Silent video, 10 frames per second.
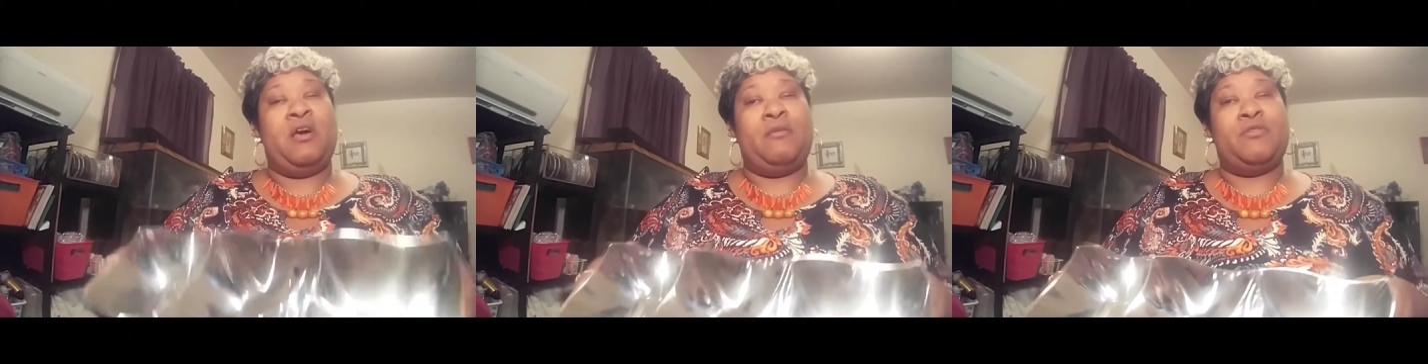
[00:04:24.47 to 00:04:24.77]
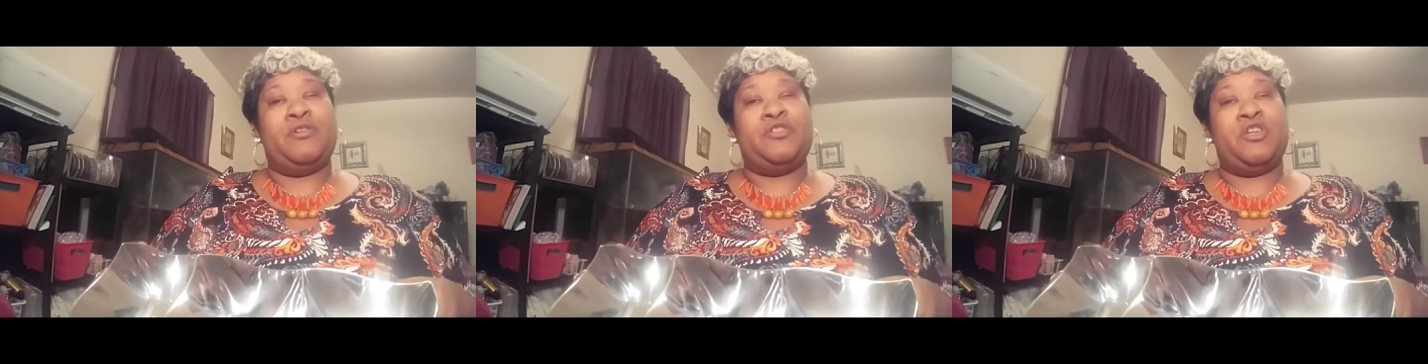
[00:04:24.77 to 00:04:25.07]
I'm
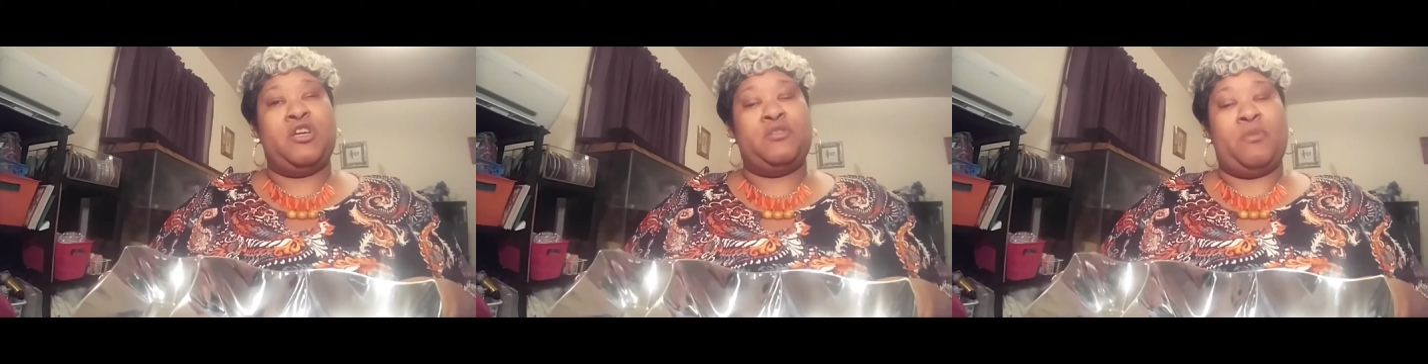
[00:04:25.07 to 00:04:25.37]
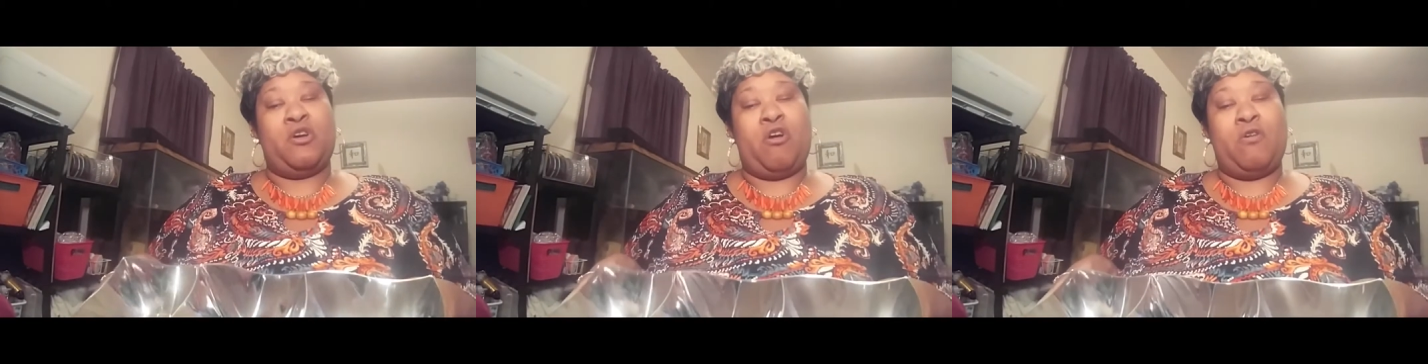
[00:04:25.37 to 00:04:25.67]
going to change
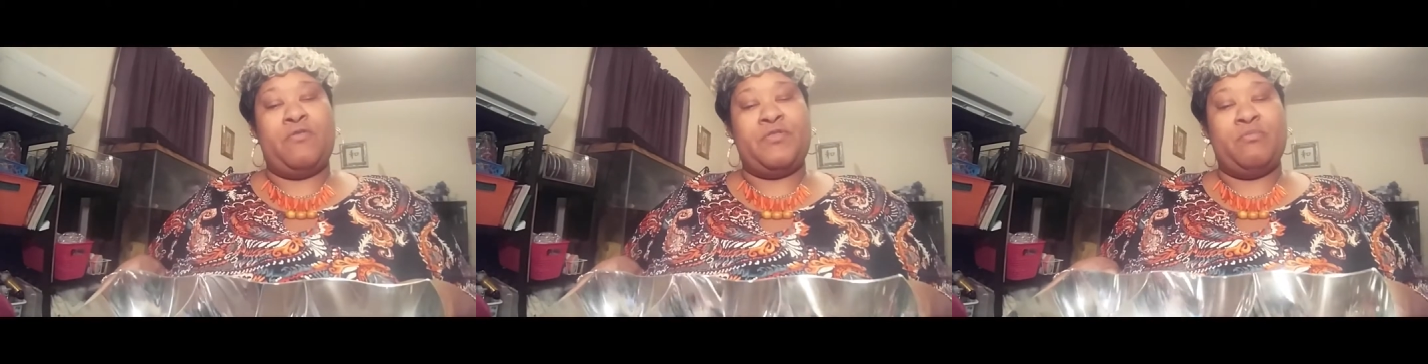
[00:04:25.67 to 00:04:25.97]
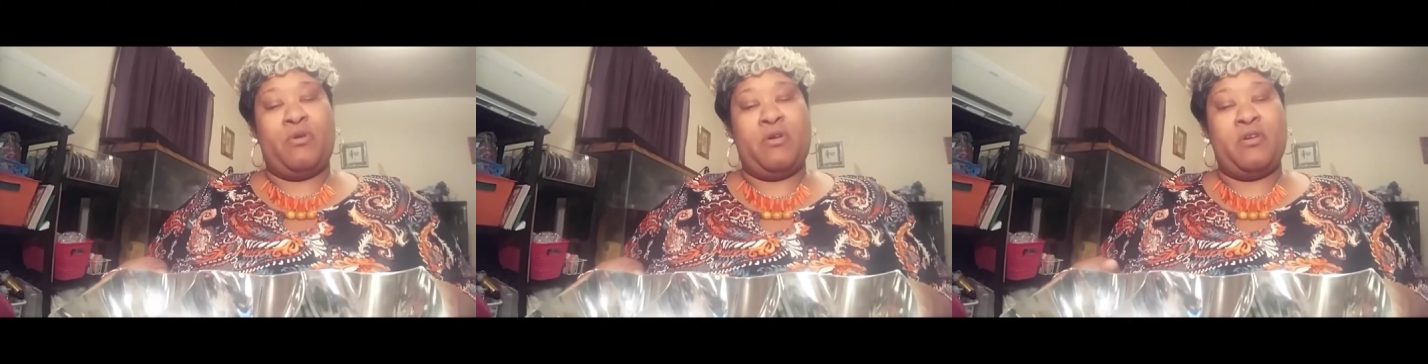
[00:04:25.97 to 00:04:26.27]
my coffee
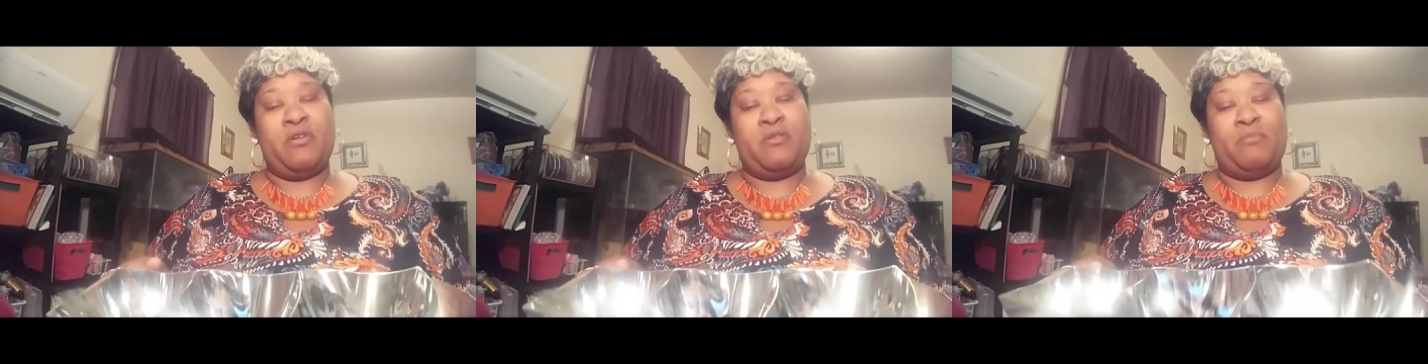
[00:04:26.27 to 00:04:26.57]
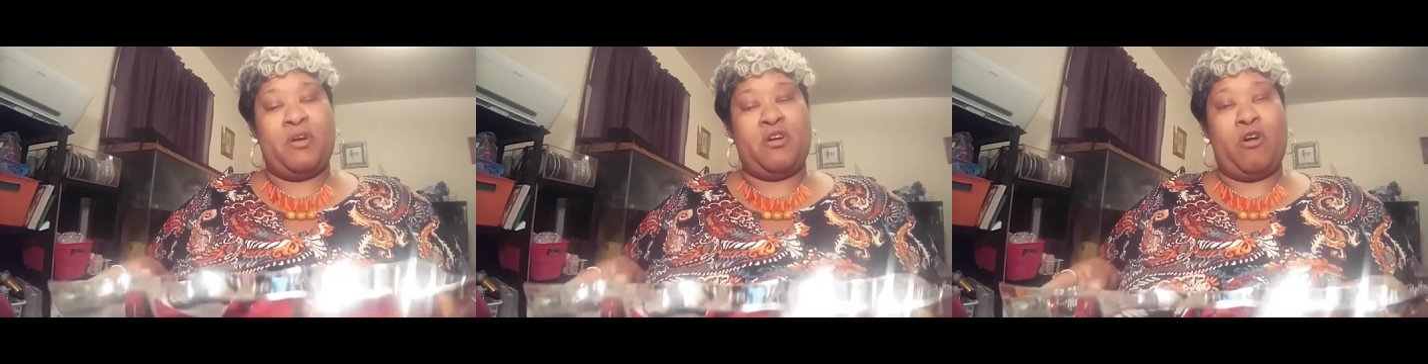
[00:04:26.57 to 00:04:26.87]
bar,
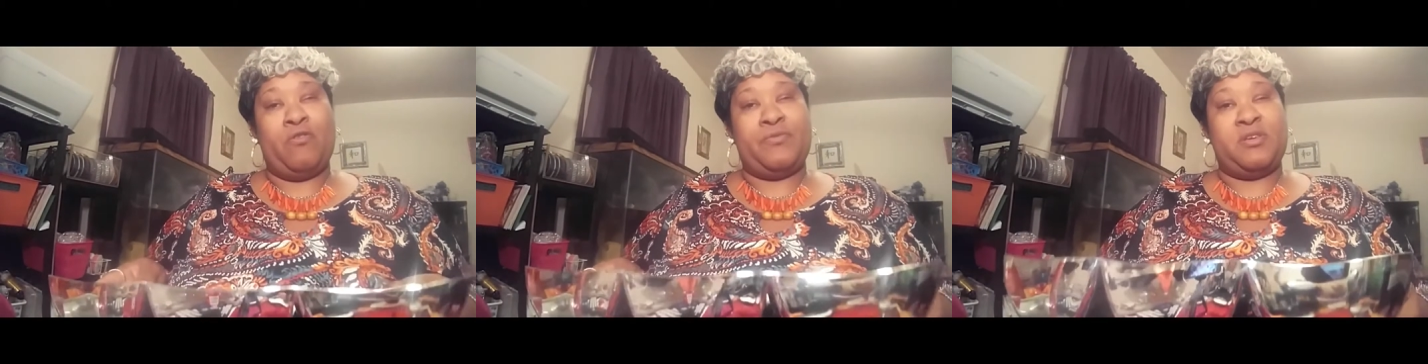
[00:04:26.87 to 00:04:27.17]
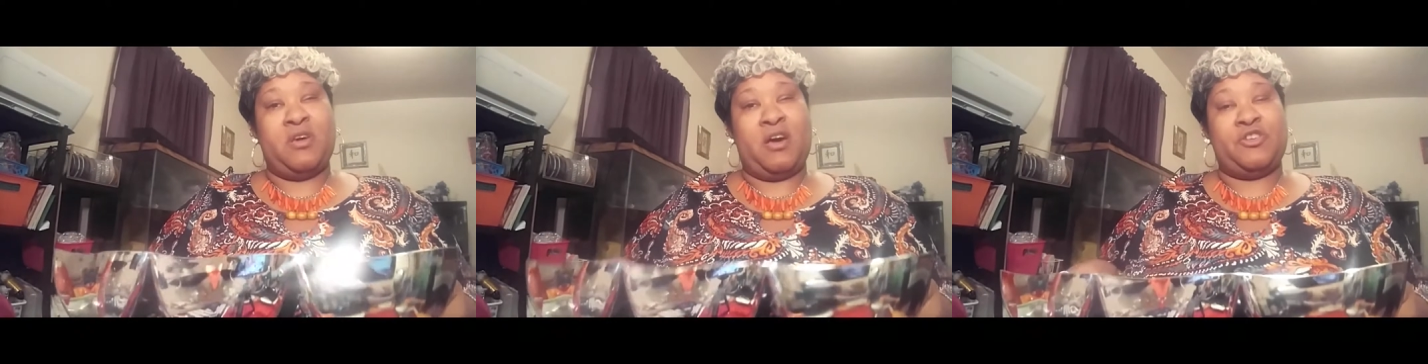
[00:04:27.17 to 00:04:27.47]
my
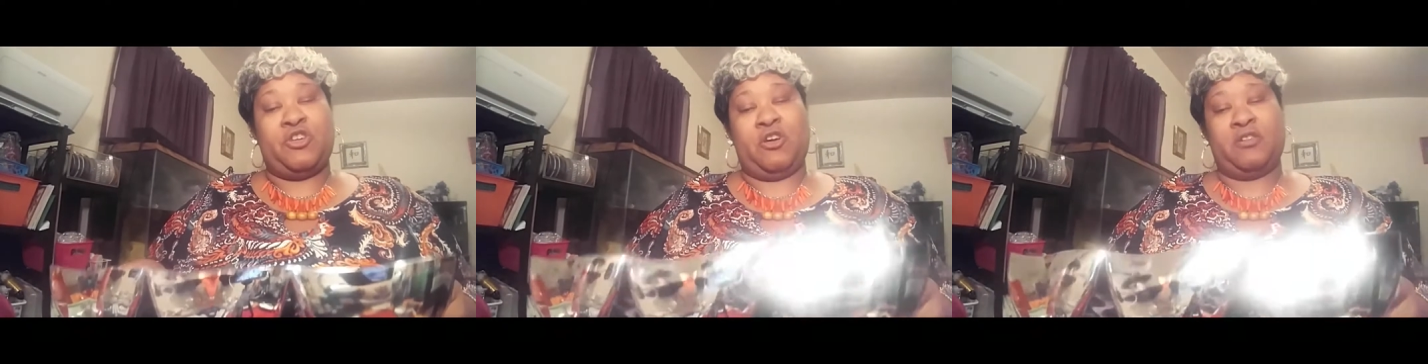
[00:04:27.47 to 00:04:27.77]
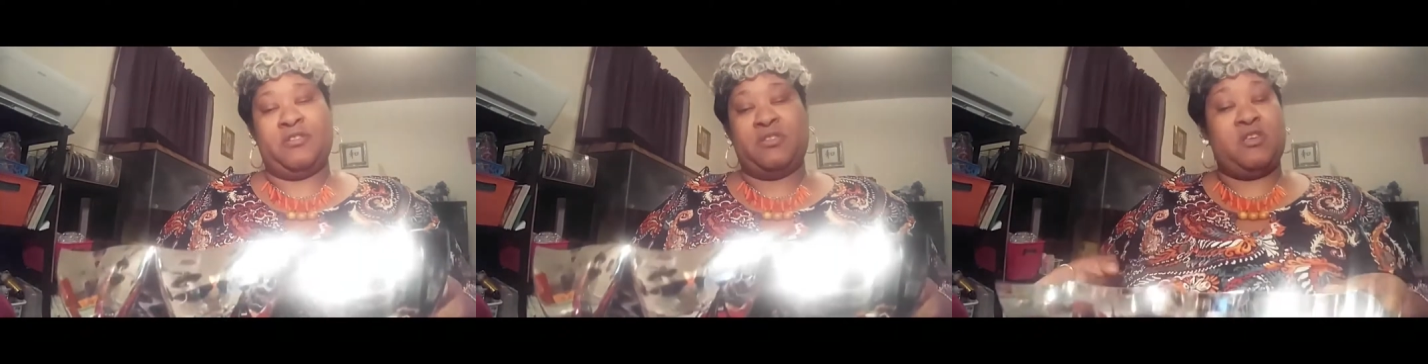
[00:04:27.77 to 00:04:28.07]
coffee, hot
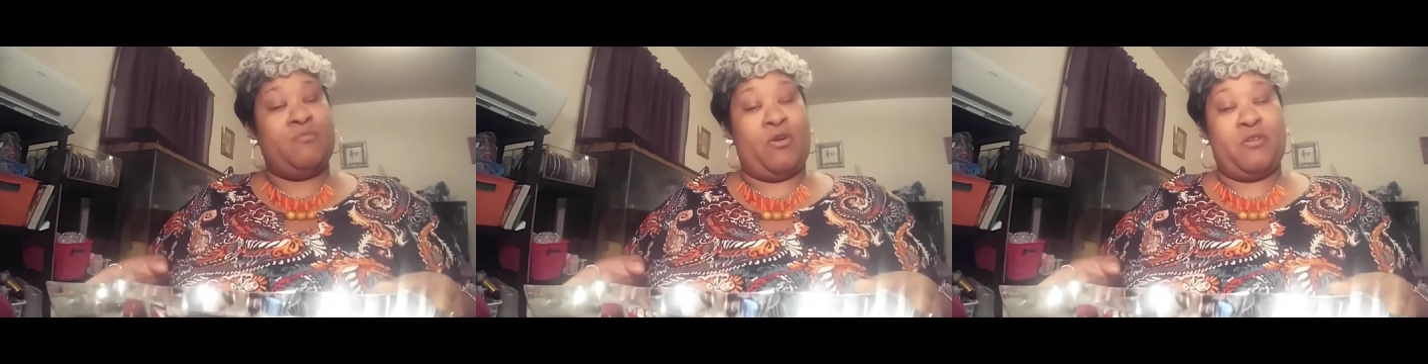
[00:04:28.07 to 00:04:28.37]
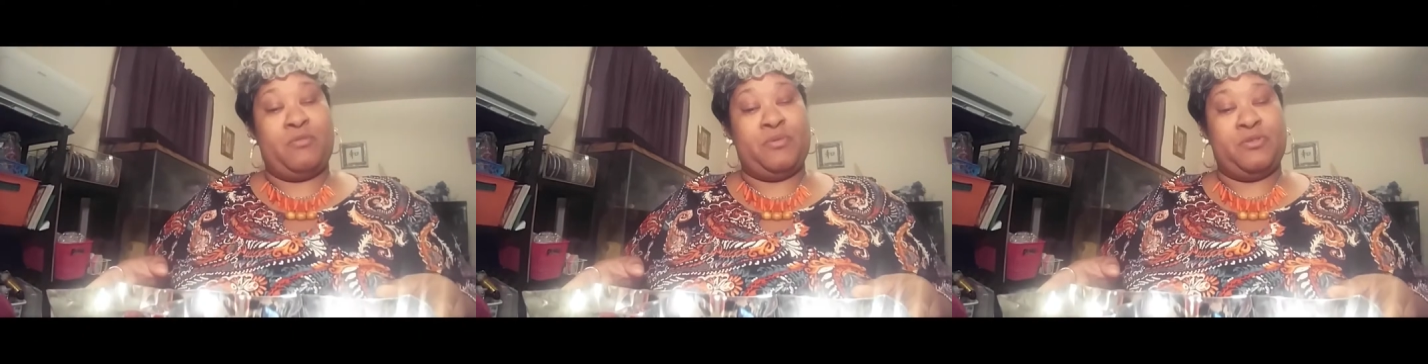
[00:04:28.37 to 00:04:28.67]
chocolate, tea
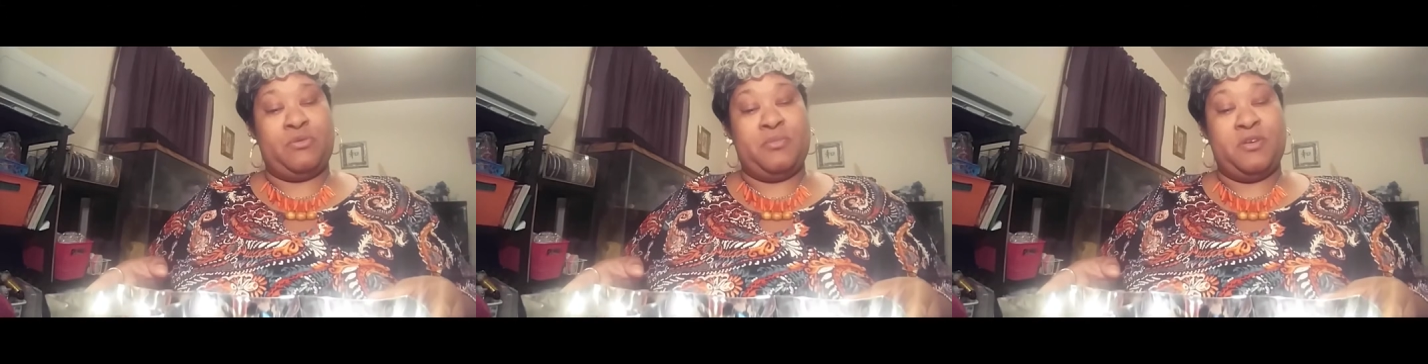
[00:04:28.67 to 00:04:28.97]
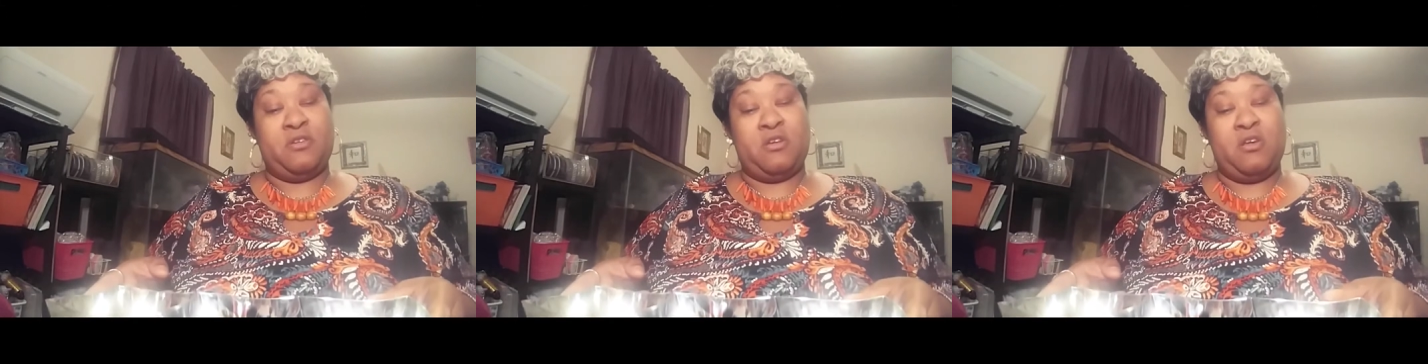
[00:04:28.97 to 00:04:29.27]
bar up a little
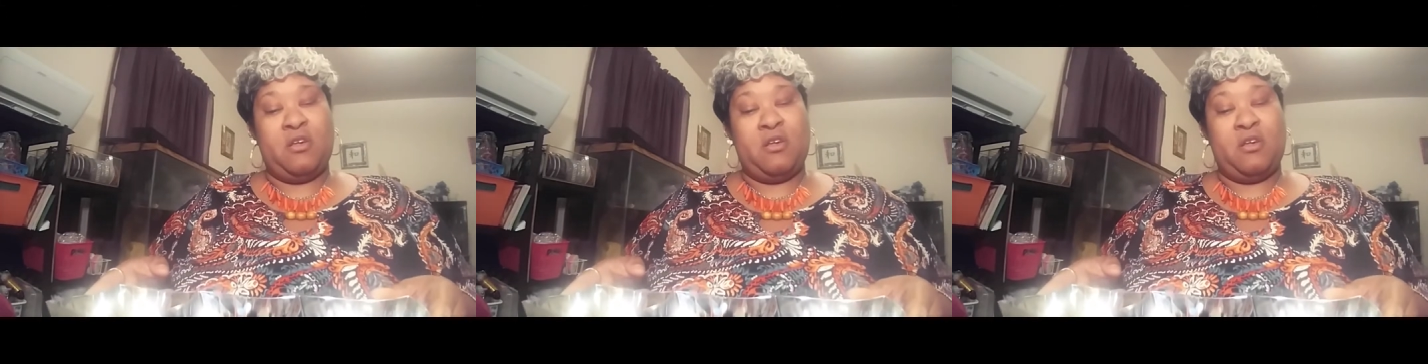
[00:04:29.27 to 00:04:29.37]
bit,